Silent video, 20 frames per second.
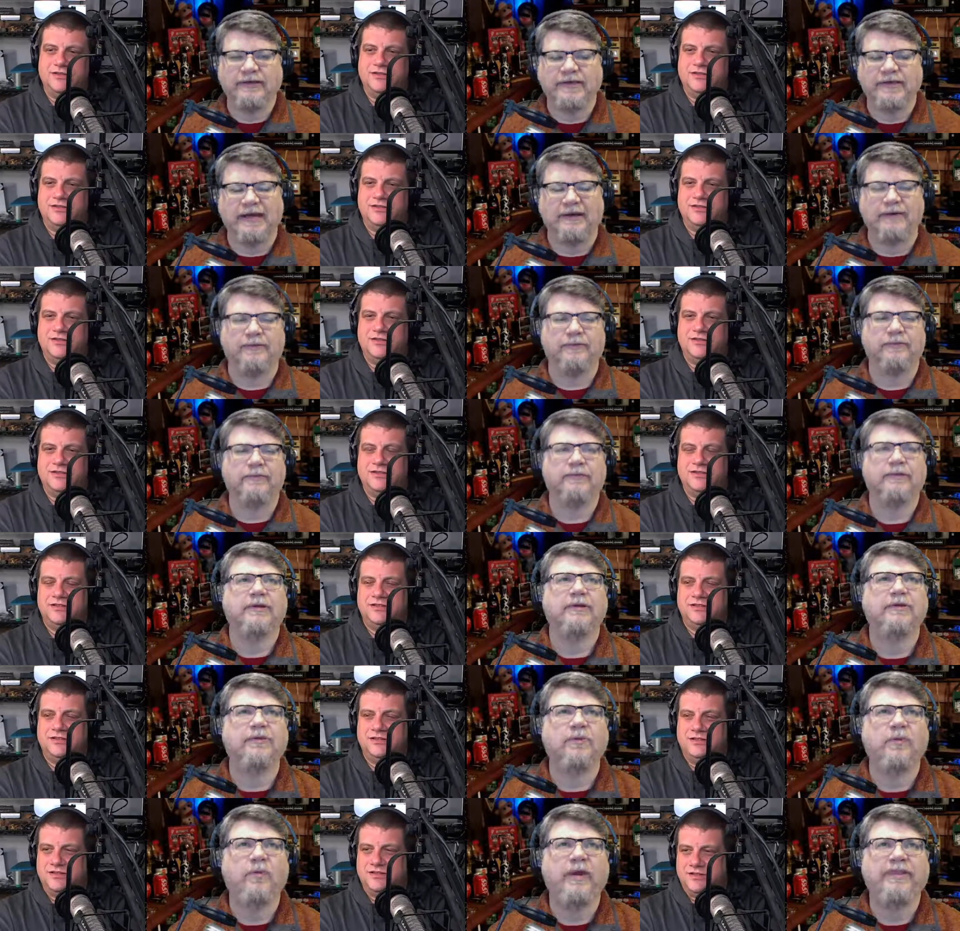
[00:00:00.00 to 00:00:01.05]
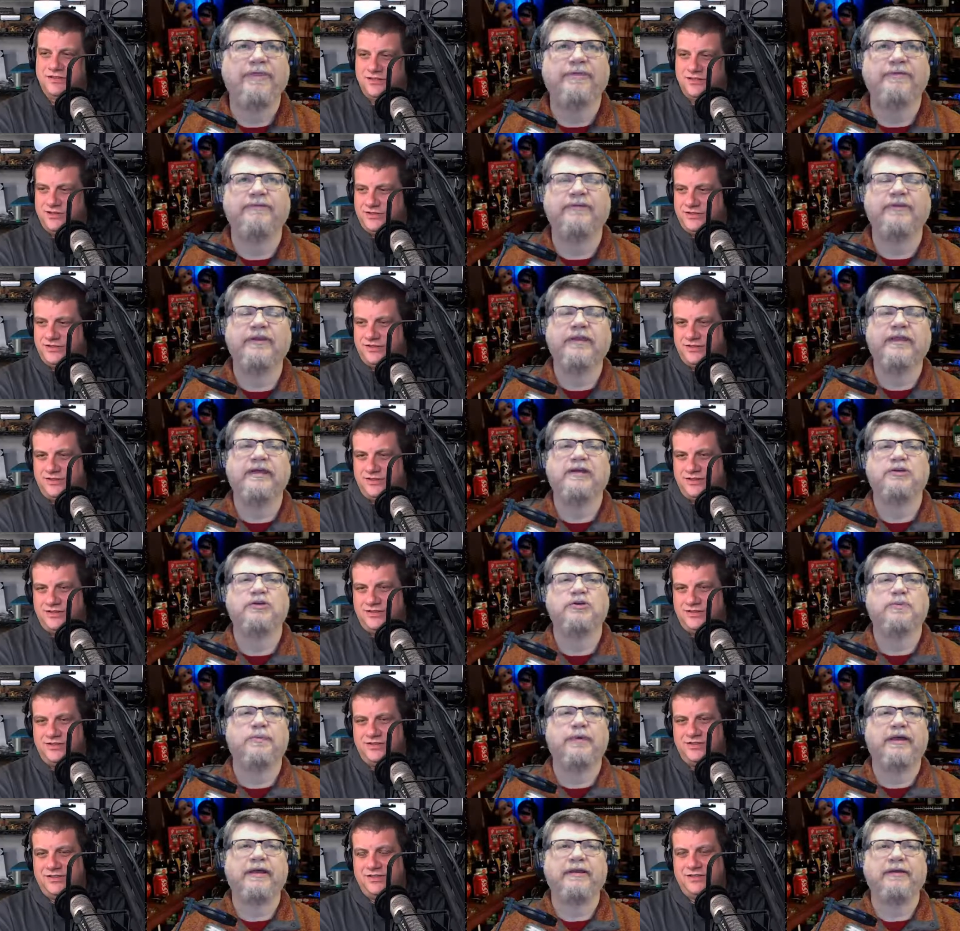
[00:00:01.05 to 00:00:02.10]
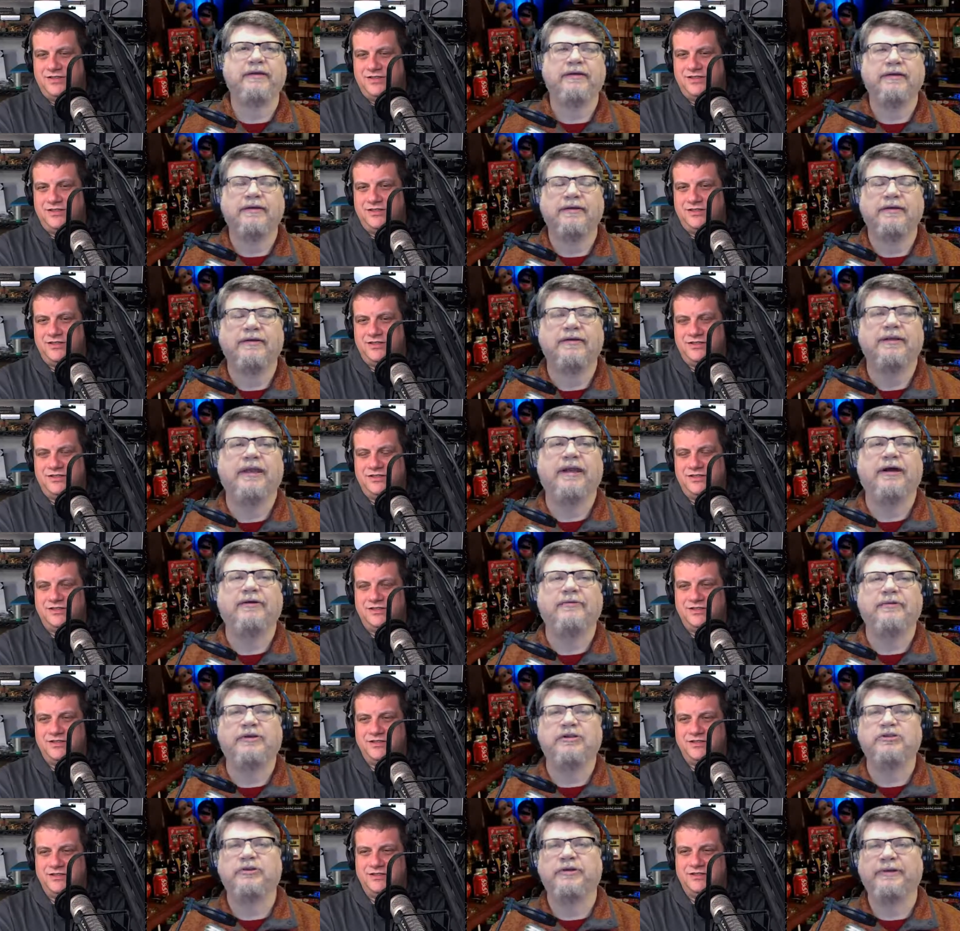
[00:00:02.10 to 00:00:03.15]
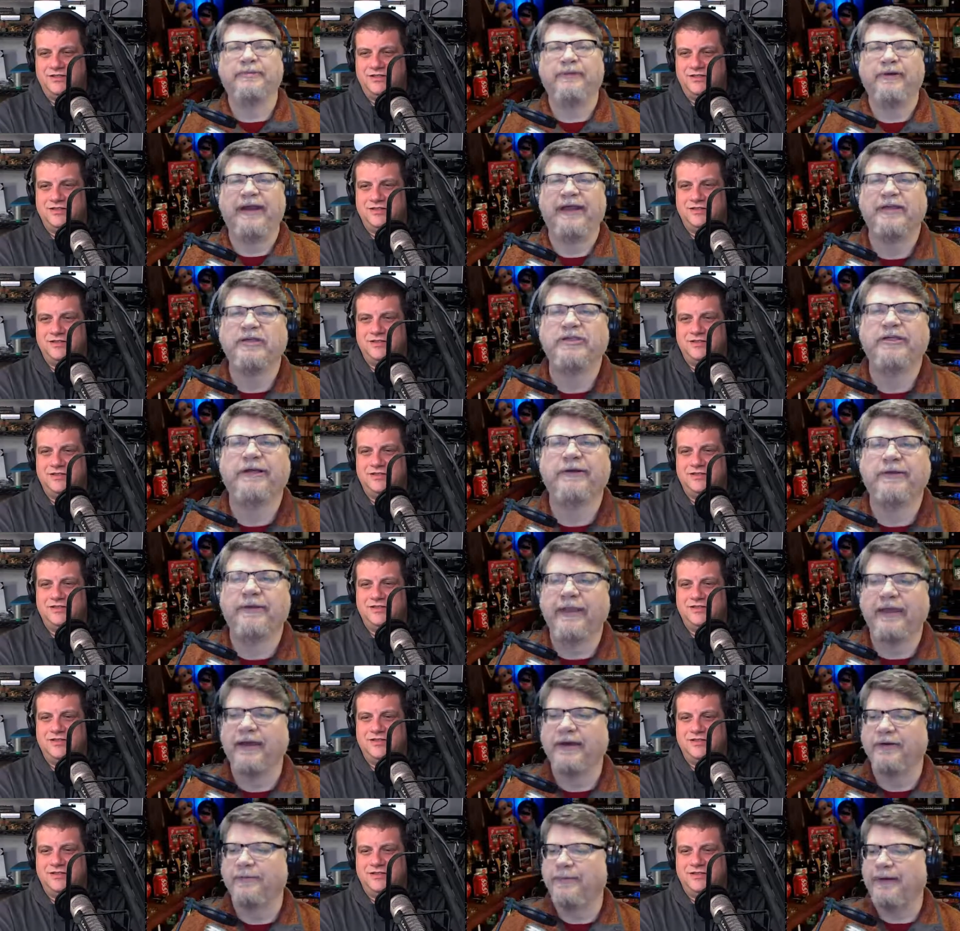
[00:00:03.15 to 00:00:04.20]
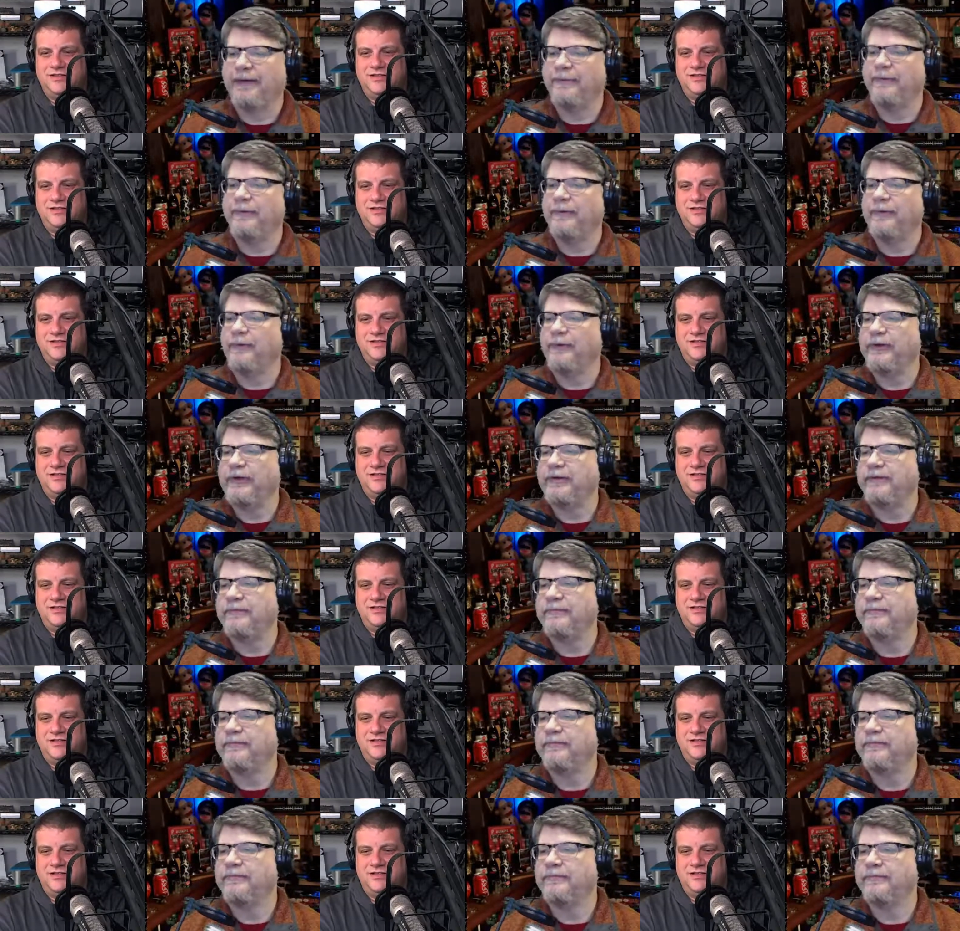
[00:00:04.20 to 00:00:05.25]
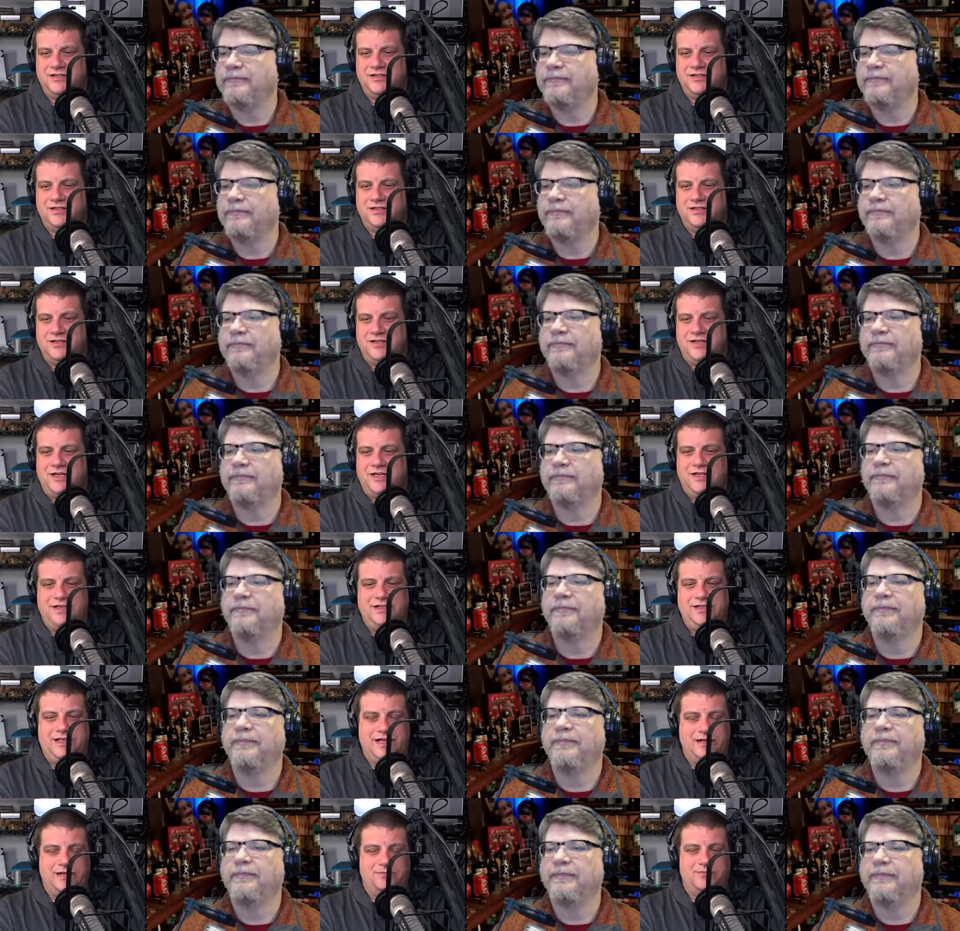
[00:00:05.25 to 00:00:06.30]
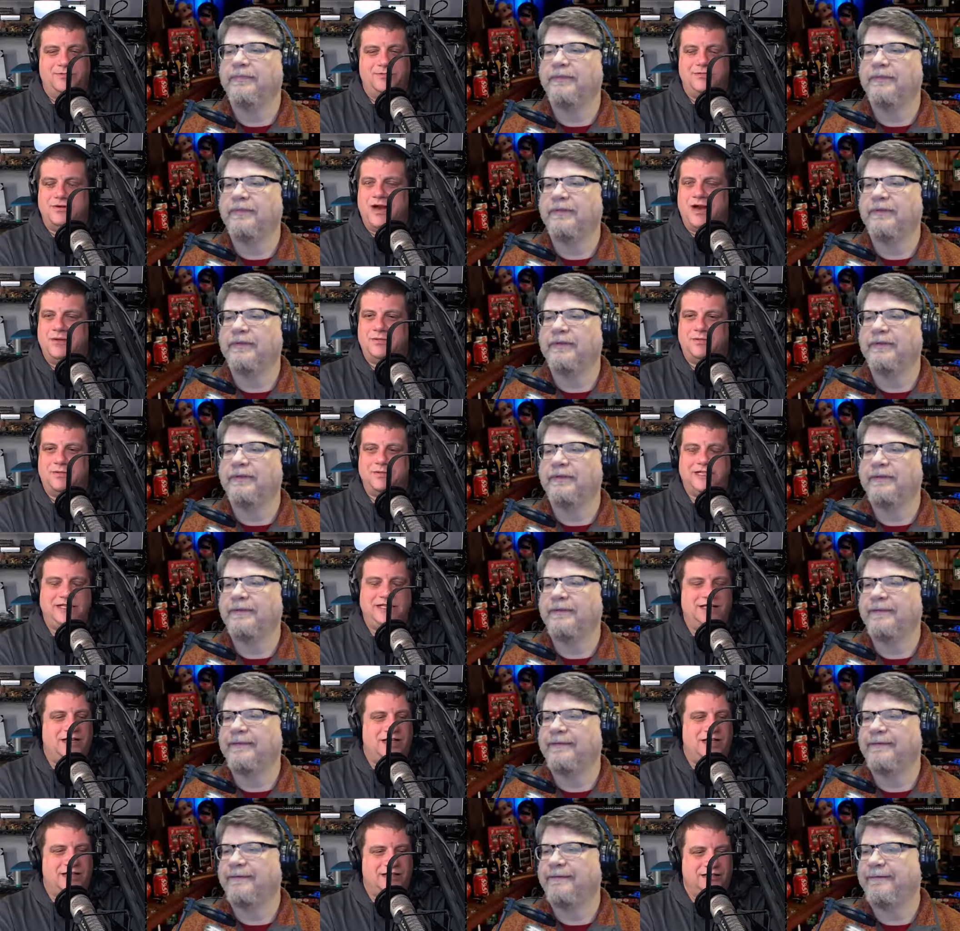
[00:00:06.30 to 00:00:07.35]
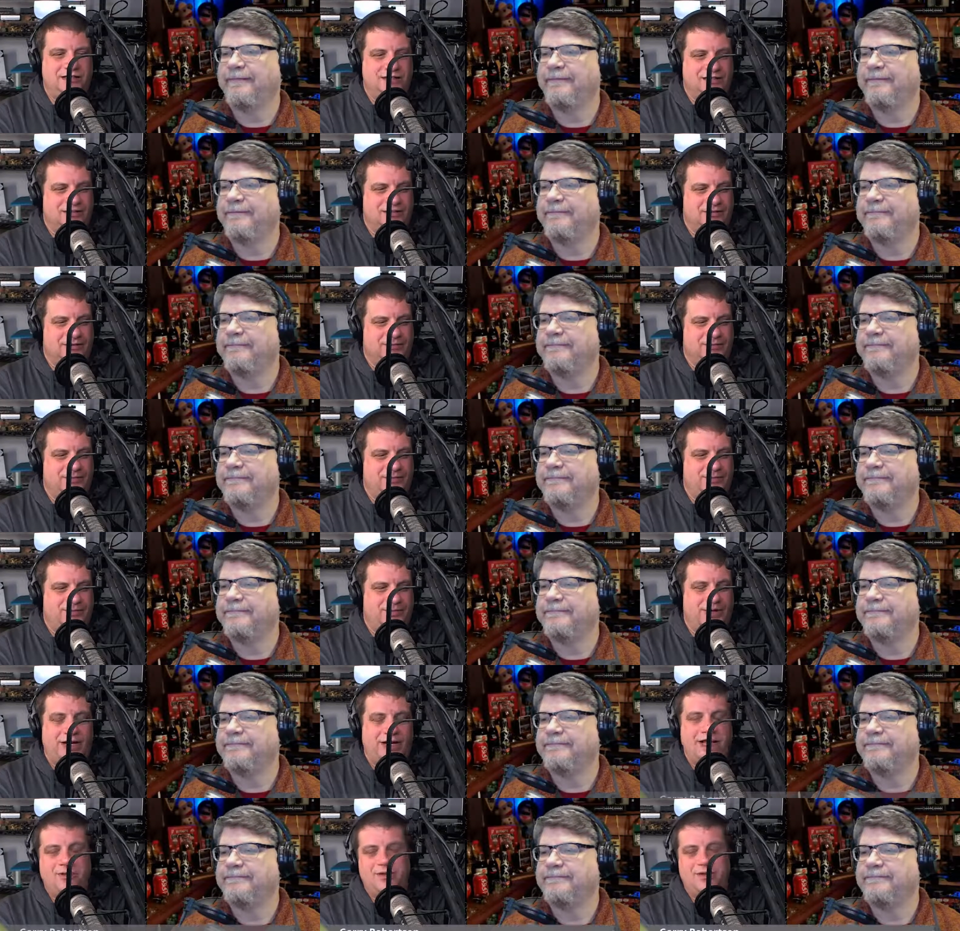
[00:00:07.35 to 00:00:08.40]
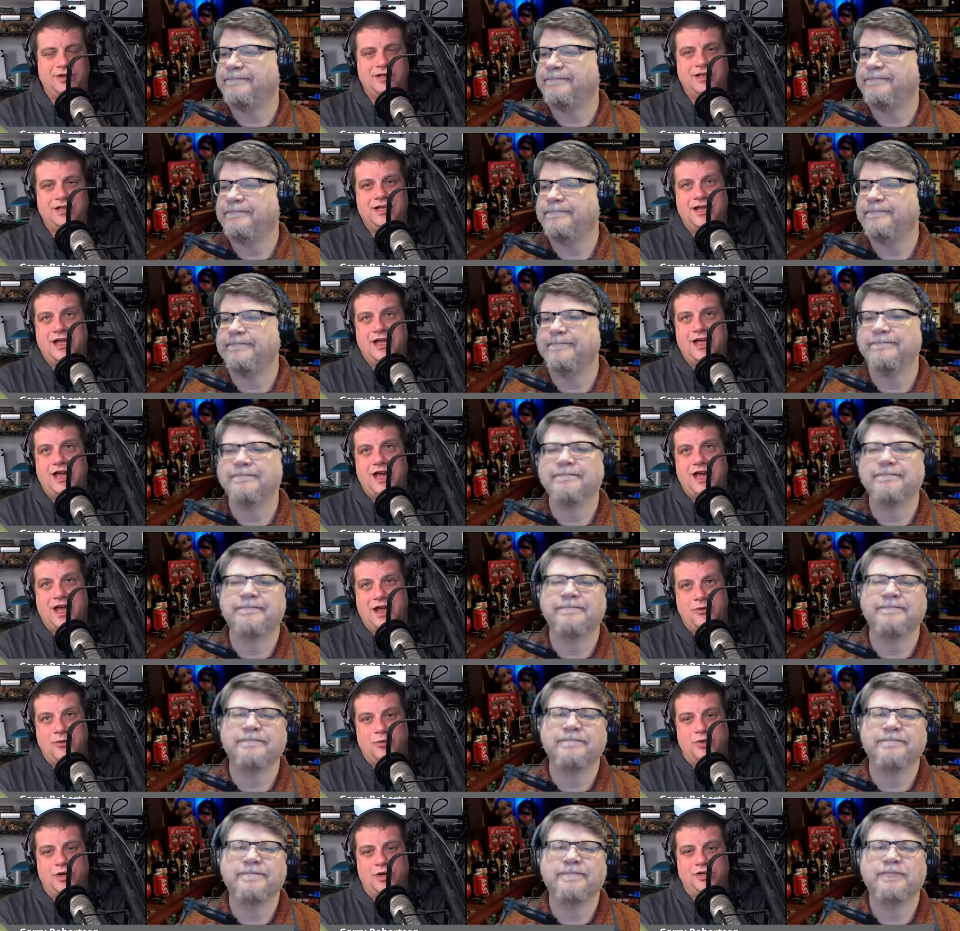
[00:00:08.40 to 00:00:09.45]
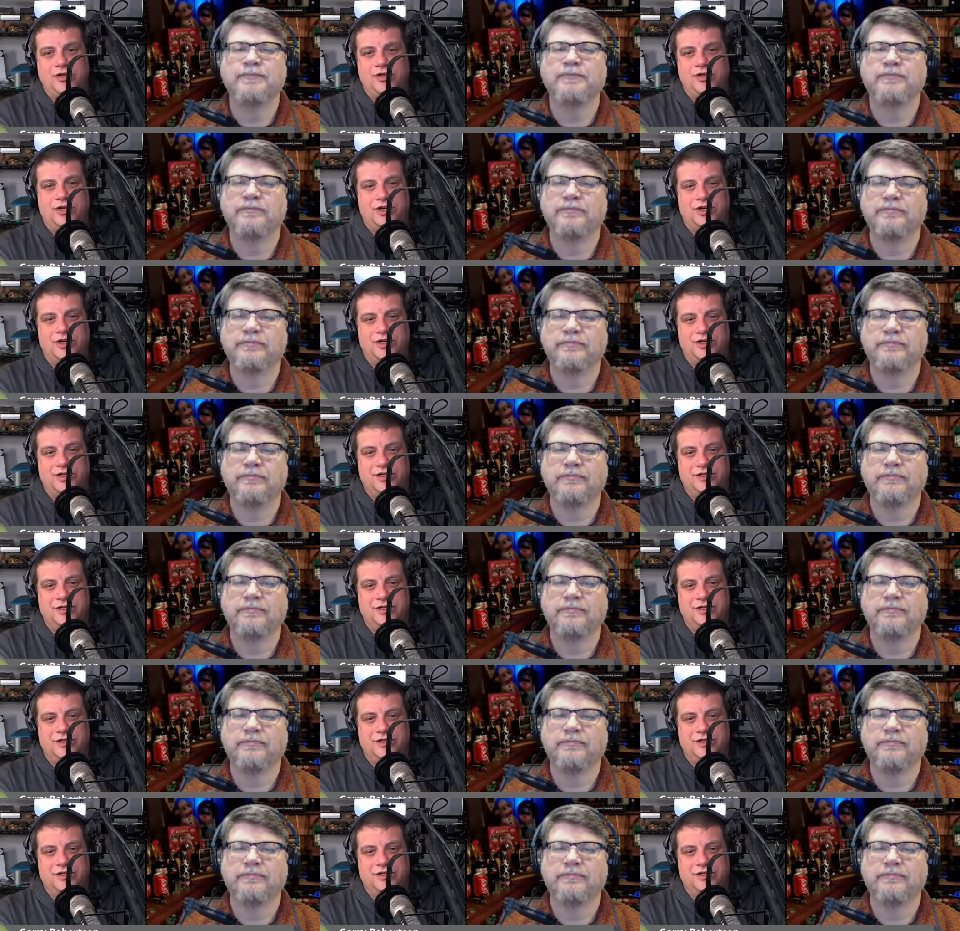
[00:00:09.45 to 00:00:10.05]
Speaker 1: entire width of the dish but you know, a tree branch here and there probably wouldn't.
Speaker 2: Yeah, probably not. Yeah, but I, I wonder.